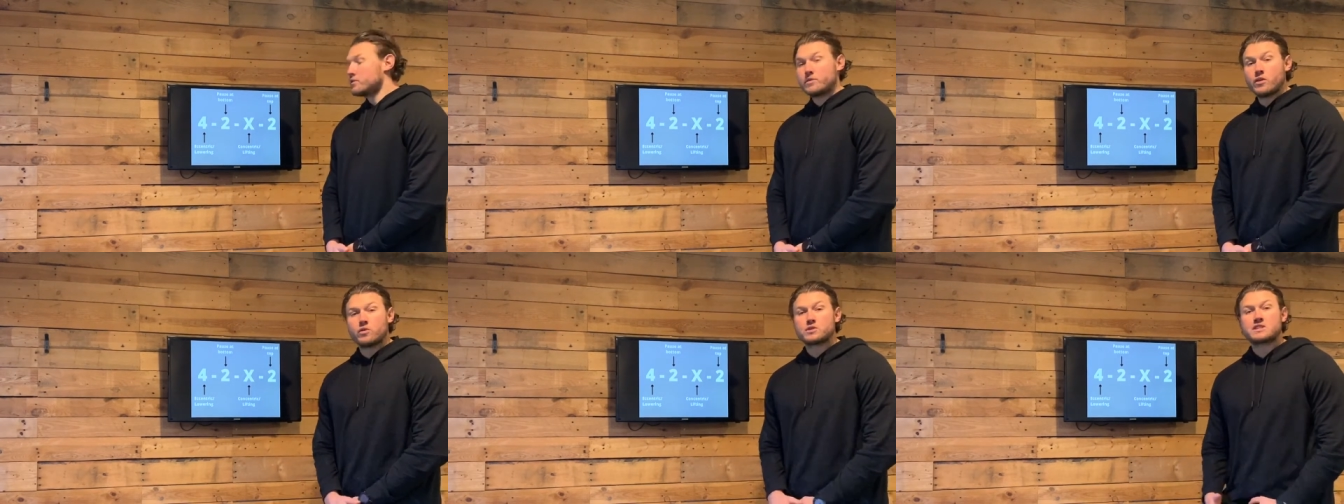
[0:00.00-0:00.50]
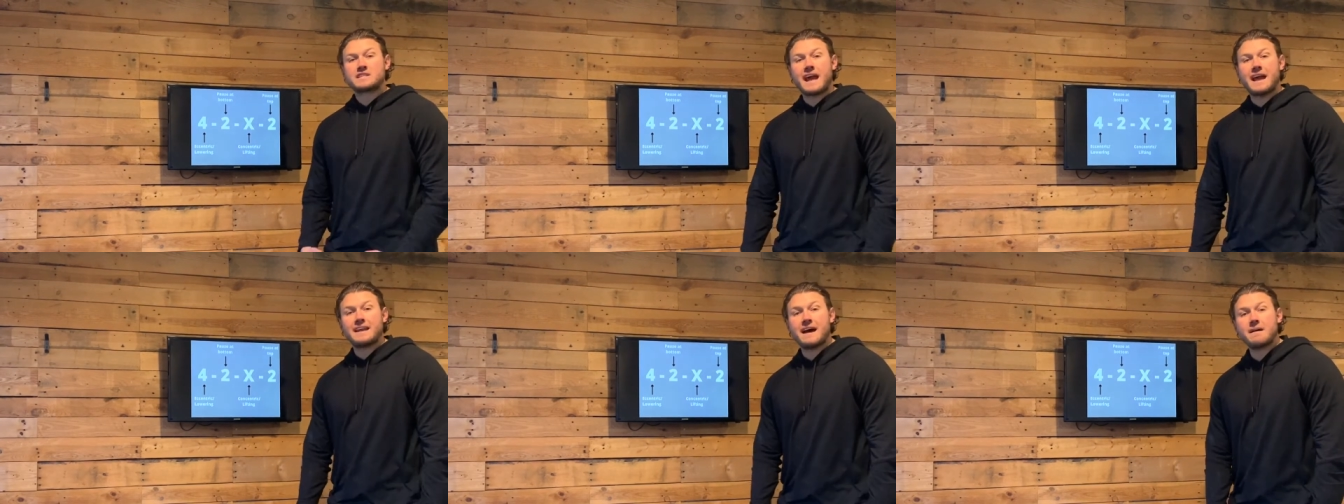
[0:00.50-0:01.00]
You'll
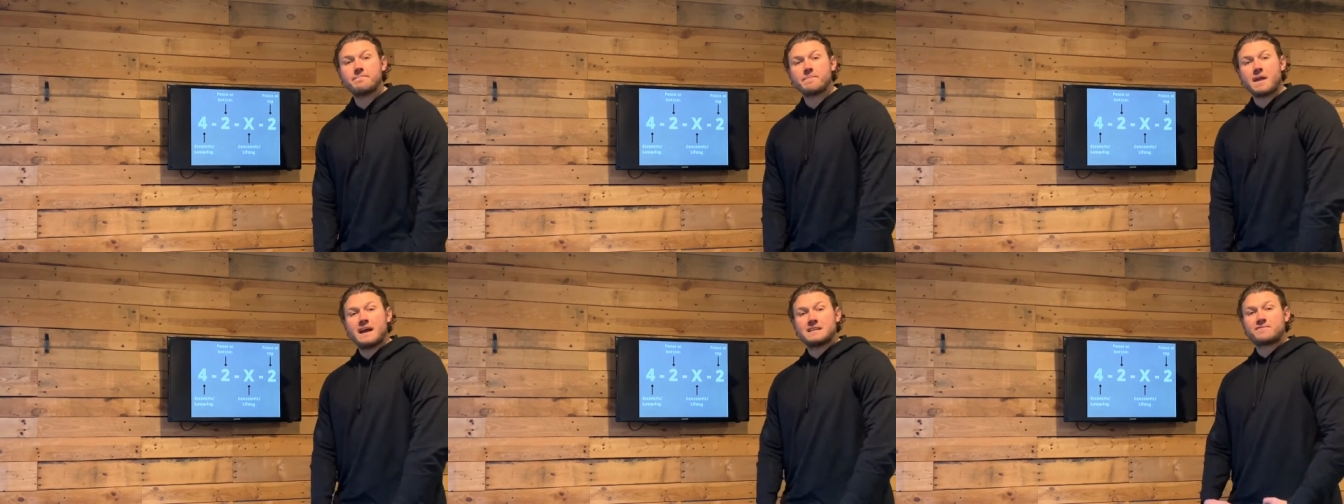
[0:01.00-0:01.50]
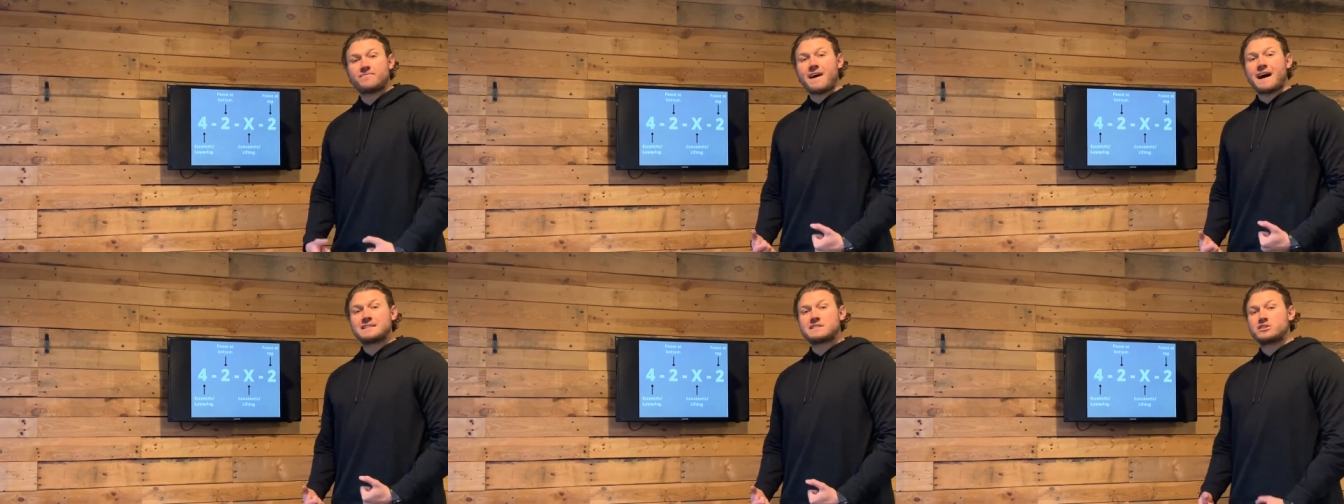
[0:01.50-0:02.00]
stand up as
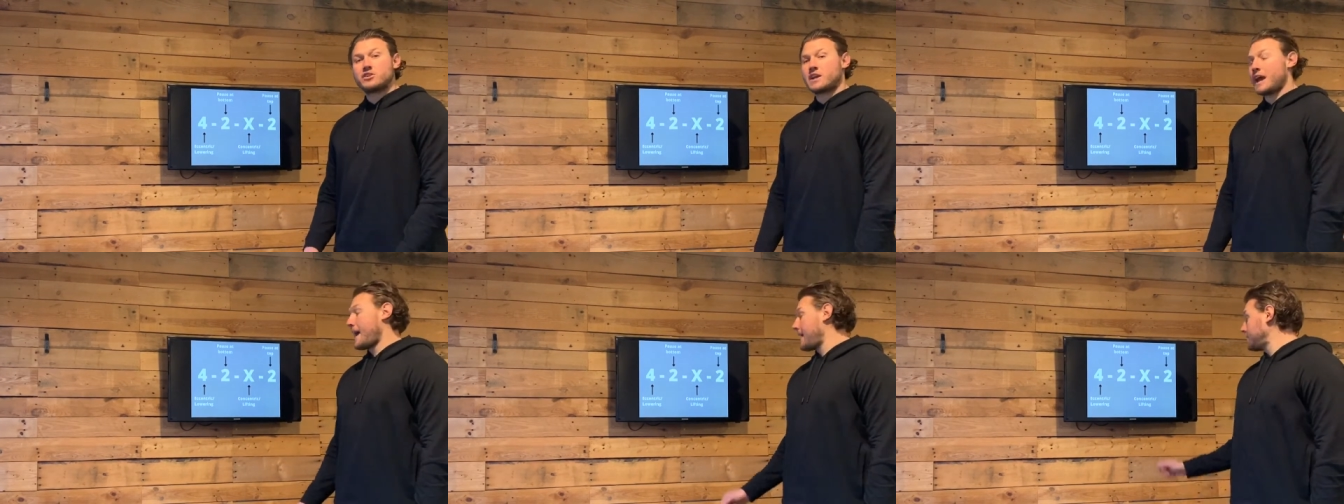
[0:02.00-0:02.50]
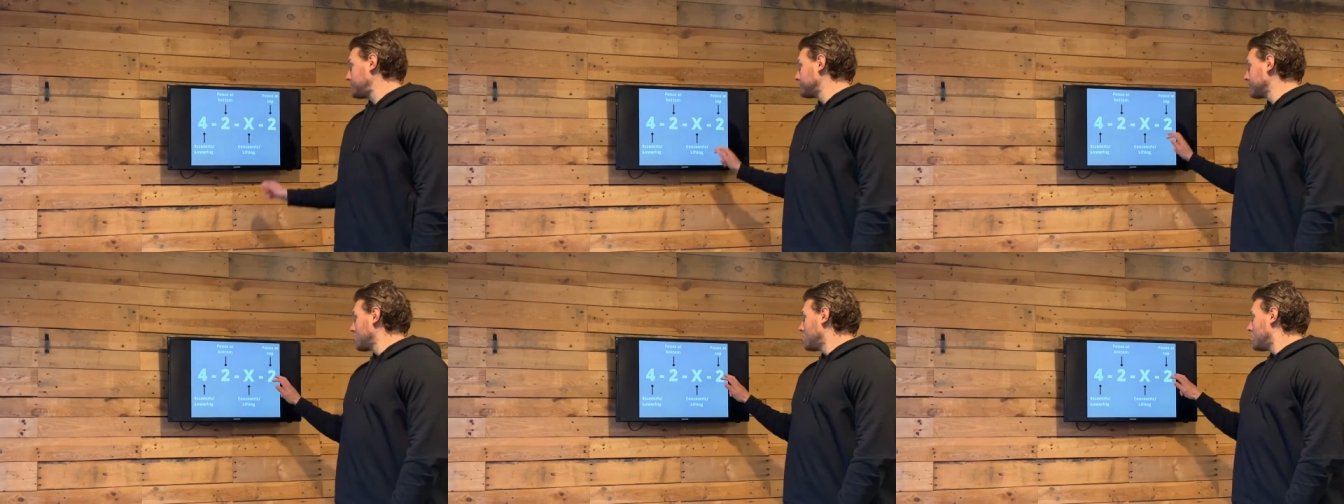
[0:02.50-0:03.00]
fast as you can.
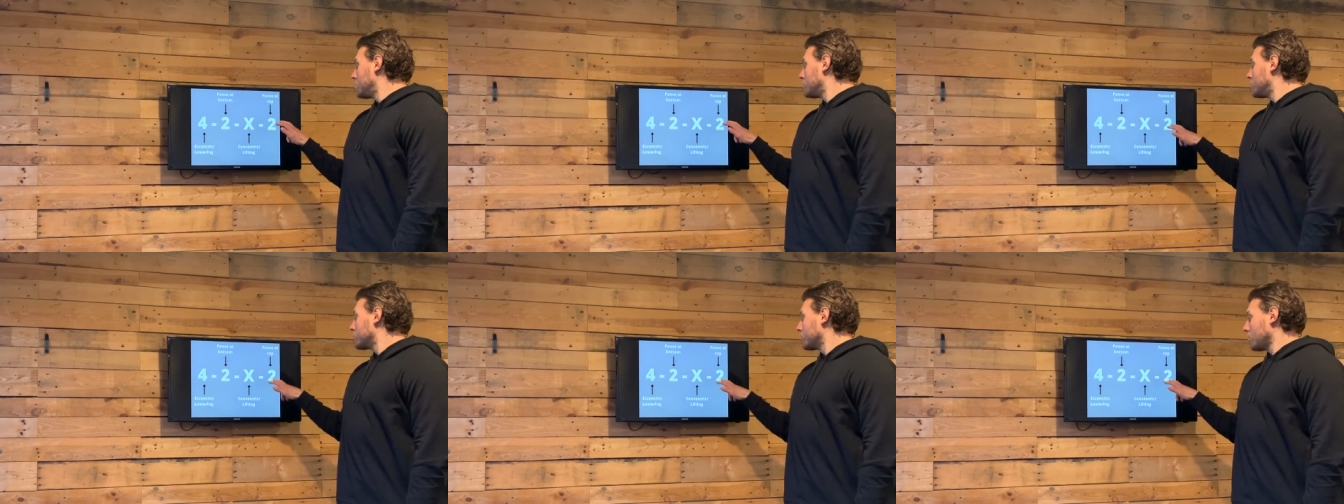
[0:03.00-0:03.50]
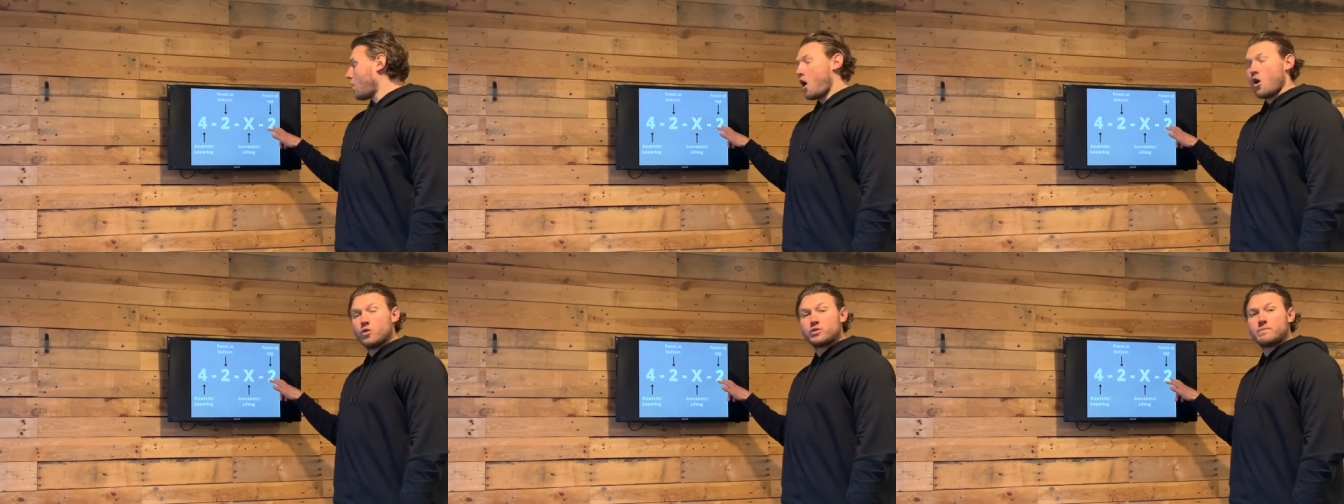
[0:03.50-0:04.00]
You'll
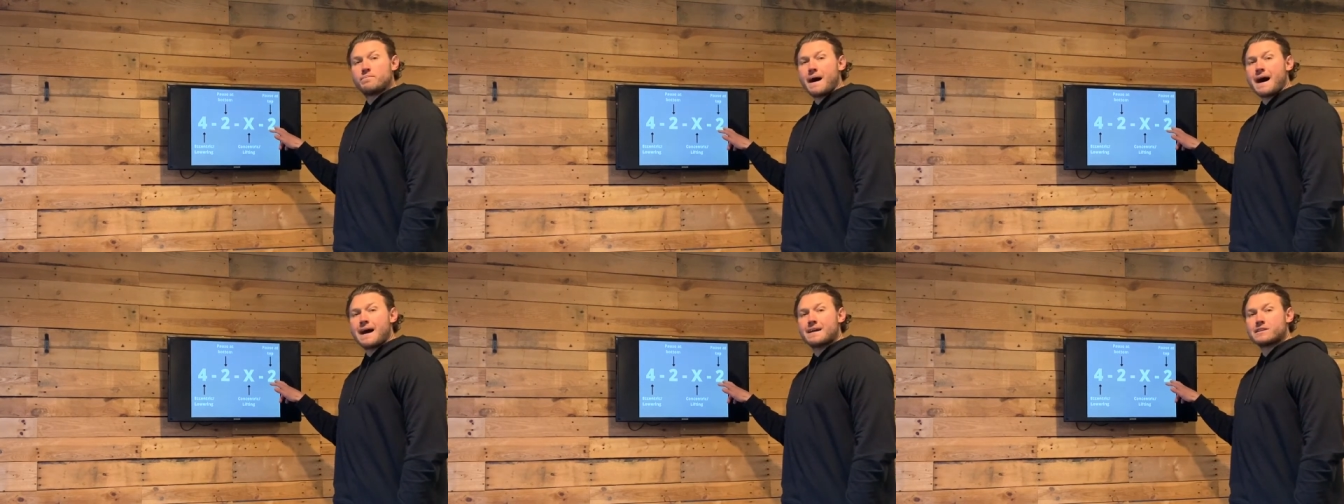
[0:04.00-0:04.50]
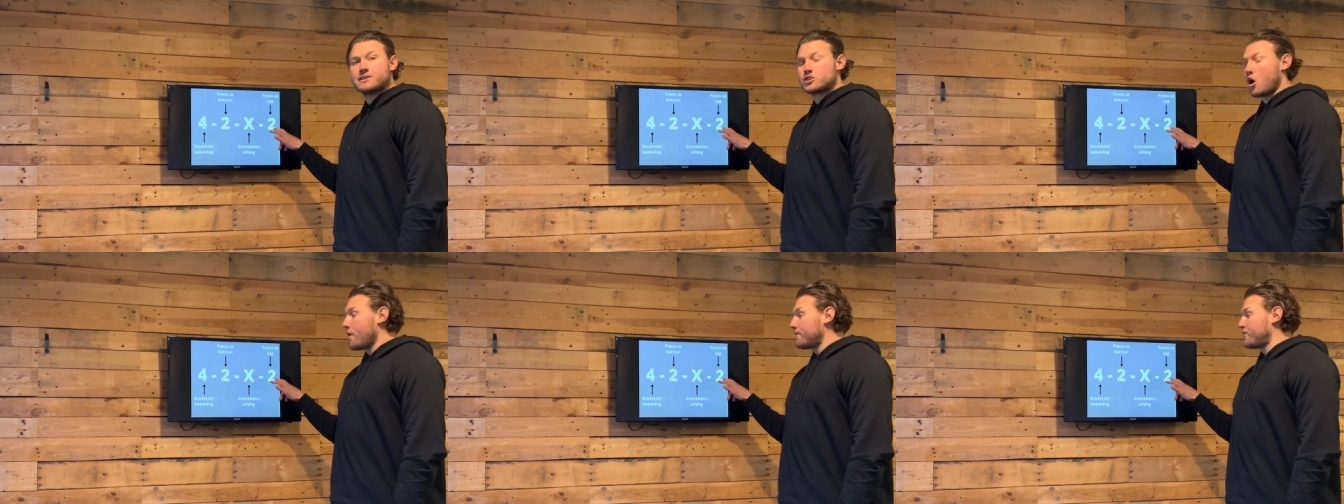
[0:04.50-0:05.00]
hold the bar at the
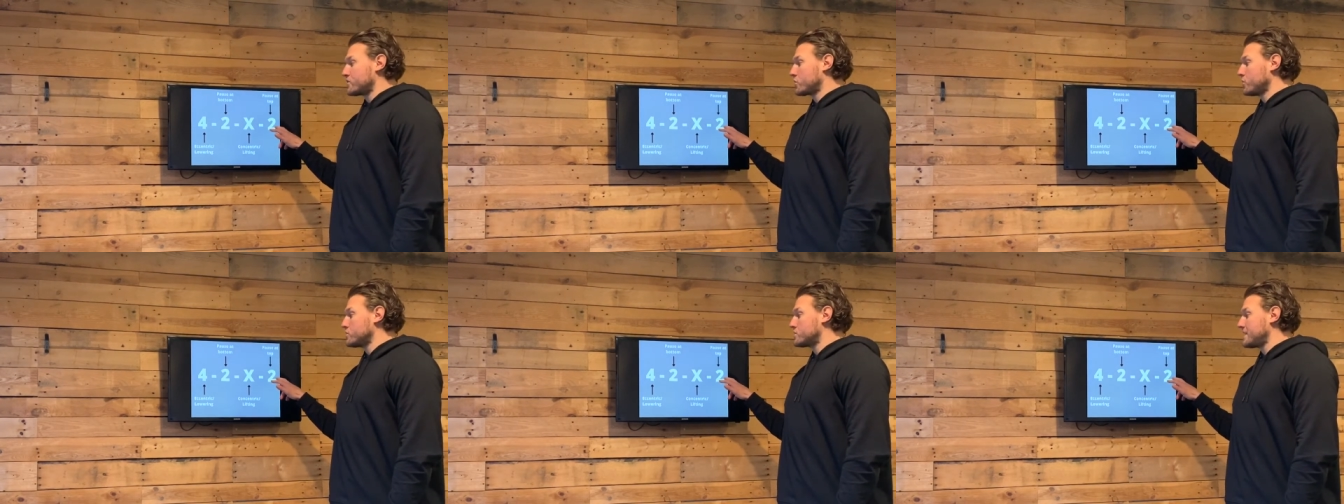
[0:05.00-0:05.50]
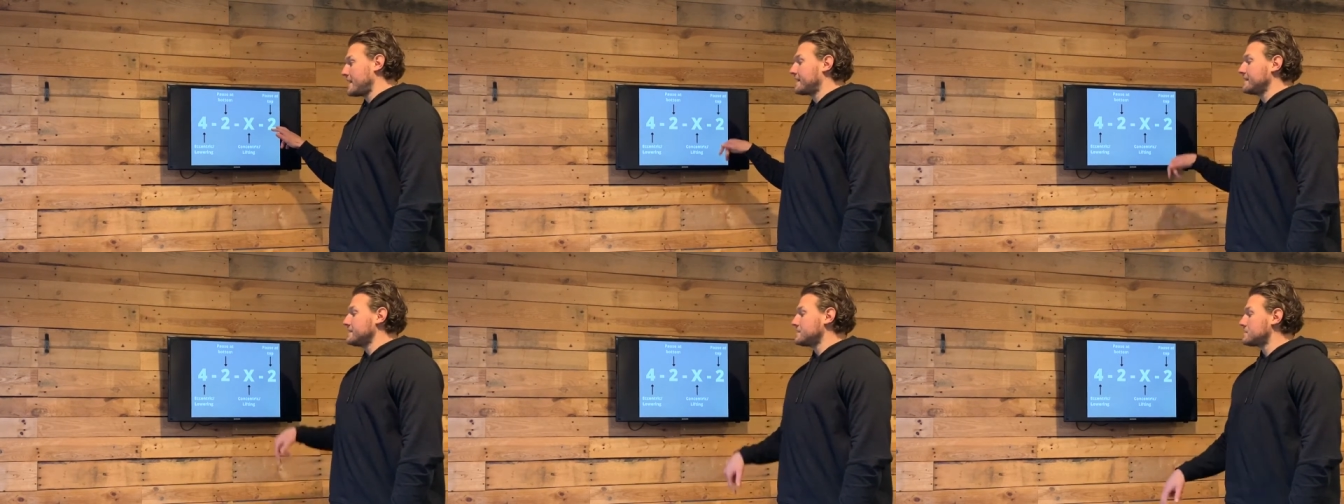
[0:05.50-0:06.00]
top for 2
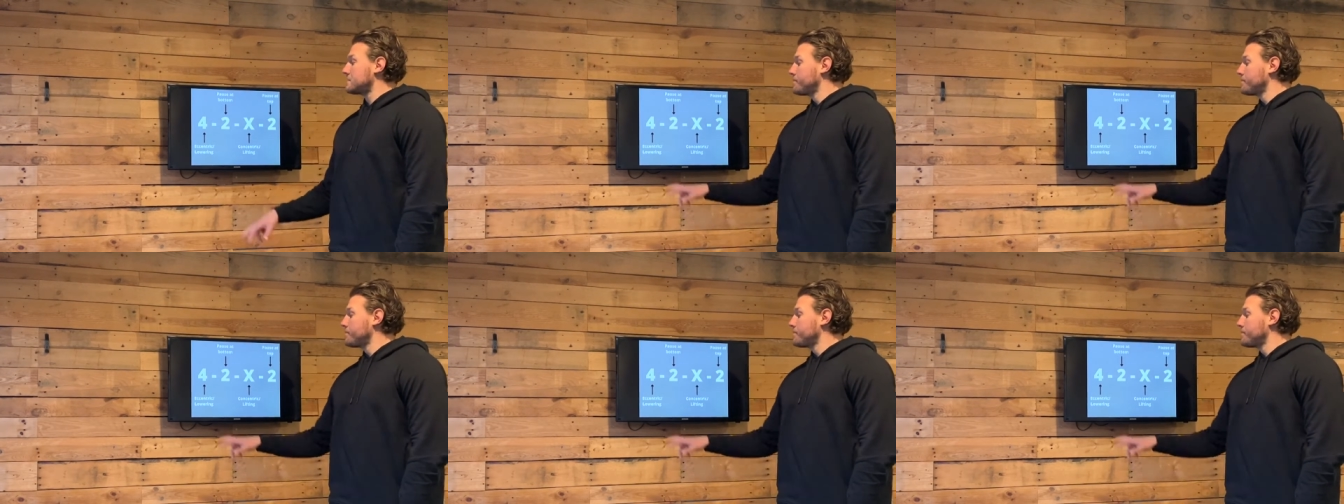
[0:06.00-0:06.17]
seconds.